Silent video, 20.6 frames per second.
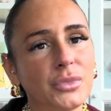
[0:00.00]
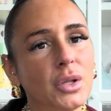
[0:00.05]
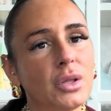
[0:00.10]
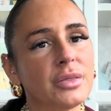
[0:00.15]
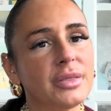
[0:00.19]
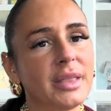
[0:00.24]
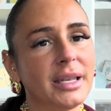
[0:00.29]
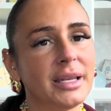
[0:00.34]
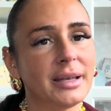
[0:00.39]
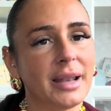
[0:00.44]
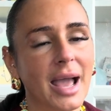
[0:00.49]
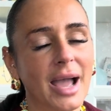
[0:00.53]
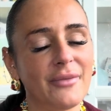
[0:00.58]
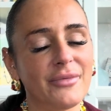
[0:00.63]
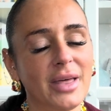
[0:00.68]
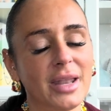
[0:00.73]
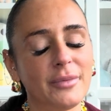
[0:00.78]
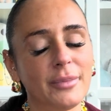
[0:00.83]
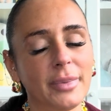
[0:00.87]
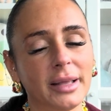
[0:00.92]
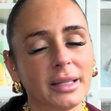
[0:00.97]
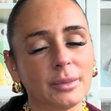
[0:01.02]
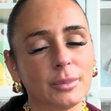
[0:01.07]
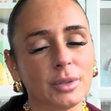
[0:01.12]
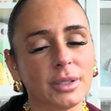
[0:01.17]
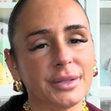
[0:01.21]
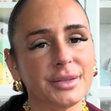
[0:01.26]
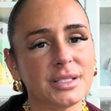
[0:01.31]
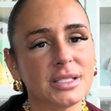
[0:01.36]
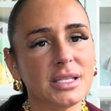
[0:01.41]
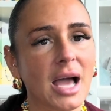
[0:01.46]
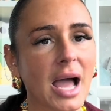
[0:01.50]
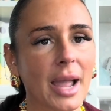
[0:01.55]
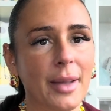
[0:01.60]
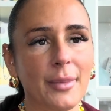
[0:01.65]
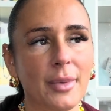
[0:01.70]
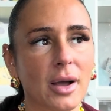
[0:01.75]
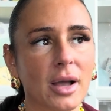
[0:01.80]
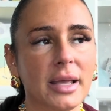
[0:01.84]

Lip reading: they didn't have that available at the time.